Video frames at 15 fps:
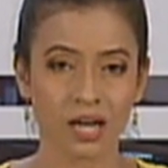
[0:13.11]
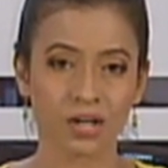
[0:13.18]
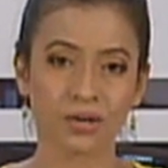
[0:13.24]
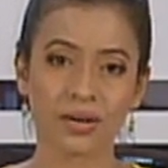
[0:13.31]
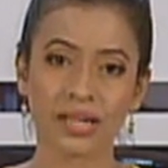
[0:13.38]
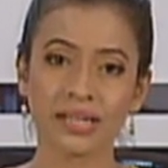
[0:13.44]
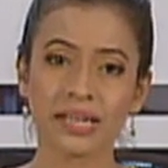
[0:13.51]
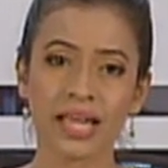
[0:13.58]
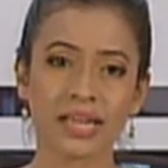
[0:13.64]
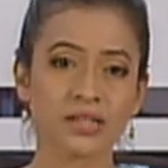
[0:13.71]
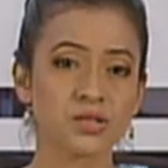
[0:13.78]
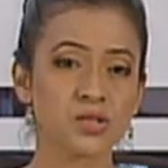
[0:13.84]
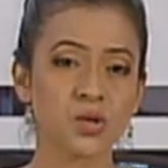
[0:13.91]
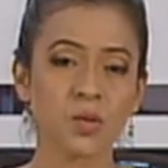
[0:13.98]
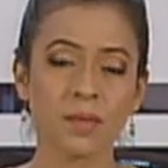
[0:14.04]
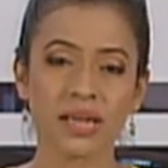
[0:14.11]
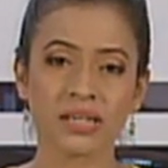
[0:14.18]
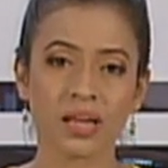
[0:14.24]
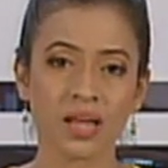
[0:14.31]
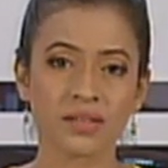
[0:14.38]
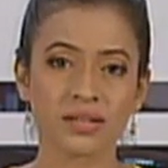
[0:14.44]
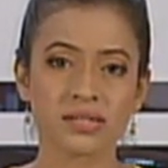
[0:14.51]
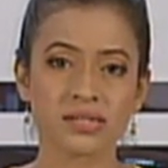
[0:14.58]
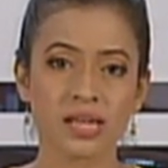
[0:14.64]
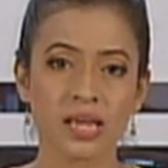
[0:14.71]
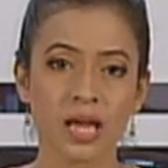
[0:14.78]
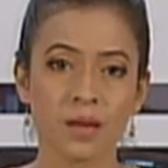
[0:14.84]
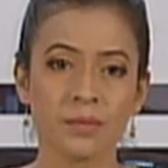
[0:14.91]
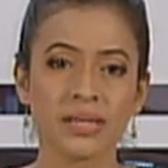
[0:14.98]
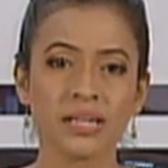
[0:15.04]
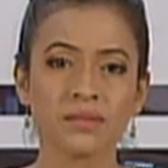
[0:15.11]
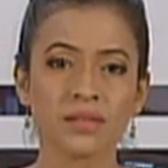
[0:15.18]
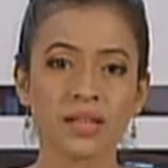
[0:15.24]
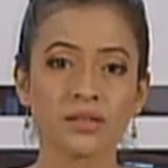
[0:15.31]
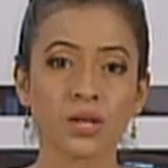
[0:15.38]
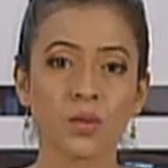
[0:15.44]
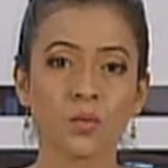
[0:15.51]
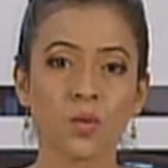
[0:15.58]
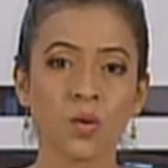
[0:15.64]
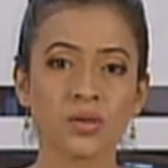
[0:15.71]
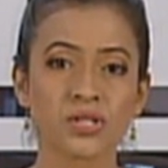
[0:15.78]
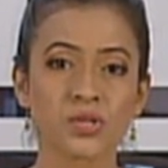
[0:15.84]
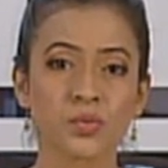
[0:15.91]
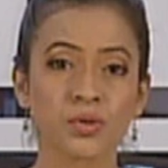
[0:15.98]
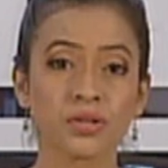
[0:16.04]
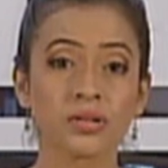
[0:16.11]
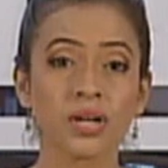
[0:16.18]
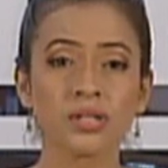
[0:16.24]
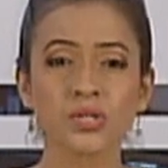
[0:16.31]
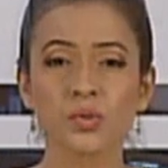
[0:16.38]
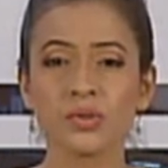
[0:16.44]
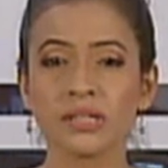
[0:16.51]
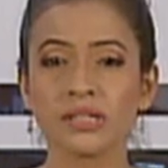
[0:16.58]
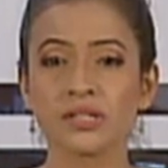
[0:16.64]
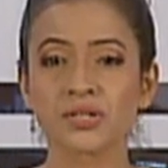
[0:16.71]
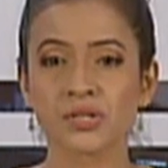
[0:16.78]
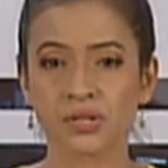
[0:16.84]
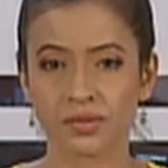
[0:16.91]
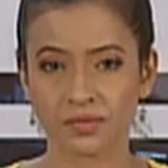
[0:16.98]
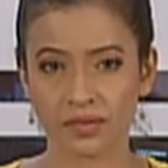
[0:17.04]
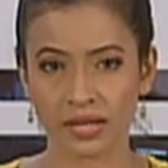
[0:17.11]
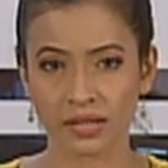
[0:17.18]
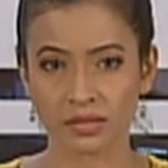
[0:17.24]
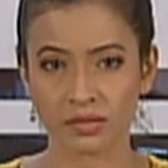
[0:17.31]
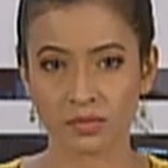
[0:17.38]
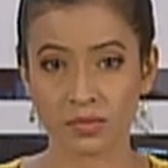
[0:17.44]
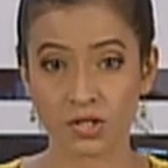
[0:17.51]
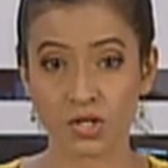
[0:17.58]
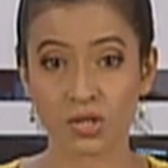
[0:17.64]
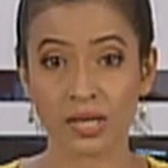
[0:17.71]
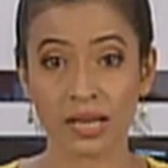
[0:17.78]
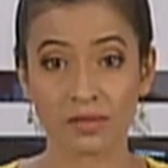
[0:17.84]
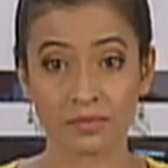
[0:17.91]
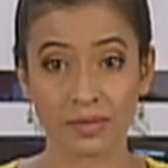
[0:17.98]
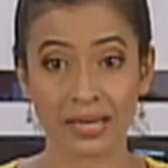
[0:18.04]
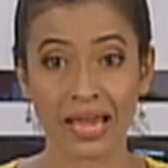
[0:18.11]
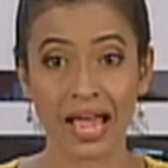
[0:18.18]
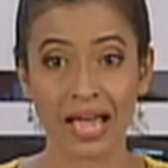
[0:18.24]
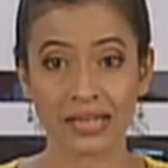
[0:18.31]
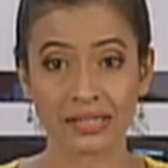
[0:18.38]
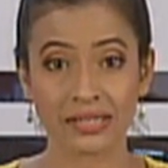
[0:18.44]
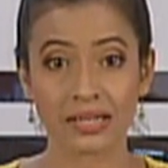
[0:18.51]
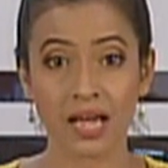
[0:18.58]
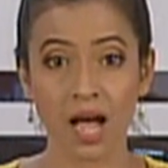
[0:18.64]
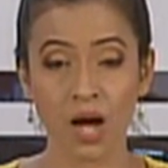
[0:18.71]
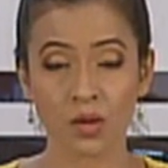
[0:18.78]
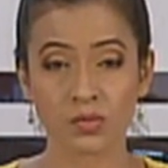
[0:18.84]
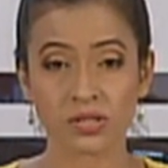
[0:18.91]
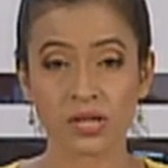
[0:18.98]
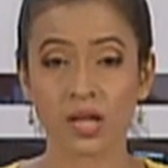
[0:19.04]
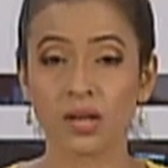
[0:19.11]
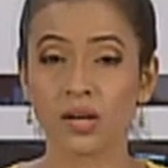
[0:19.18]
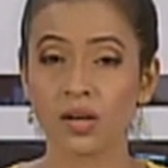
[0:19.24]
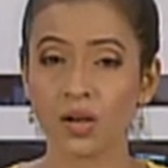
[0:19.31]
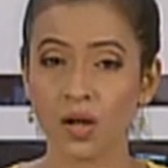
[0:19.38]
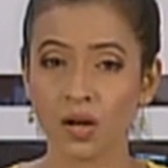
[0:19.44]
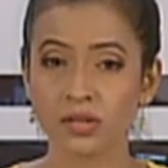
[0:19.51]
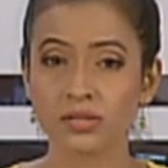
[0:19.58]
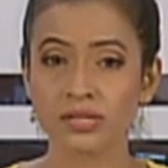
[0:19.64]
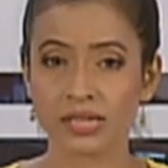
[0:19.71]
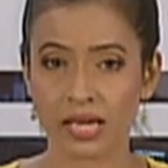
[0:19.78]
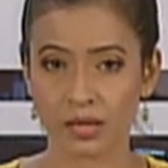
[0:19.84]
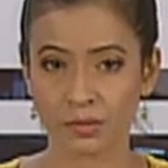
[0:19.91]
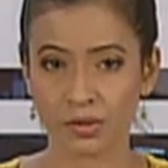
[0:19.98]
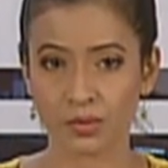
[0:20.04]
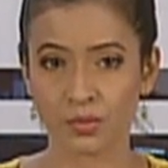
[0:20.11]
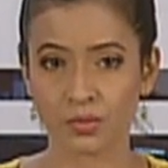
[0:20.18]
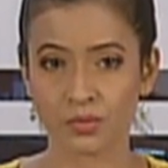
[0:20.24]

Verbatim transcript: Gray, like so many others, believed that the awards were not only deserving, but should have been handed out a long time ago.